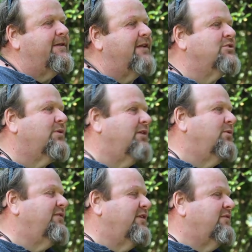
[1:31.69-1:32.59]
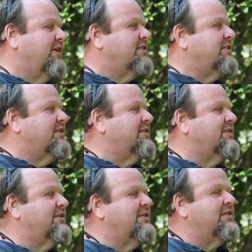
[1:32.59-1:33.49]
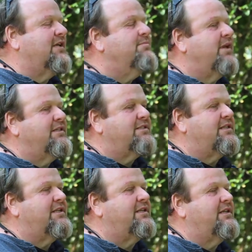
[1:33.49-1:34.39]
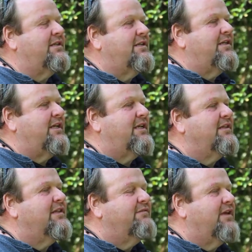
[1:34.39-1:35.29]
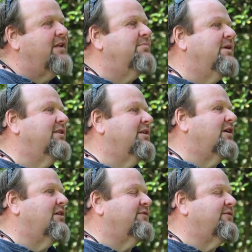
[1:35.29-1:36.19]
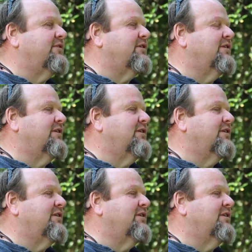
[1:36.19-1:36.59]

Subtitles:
That's why we've invested immensely in the development of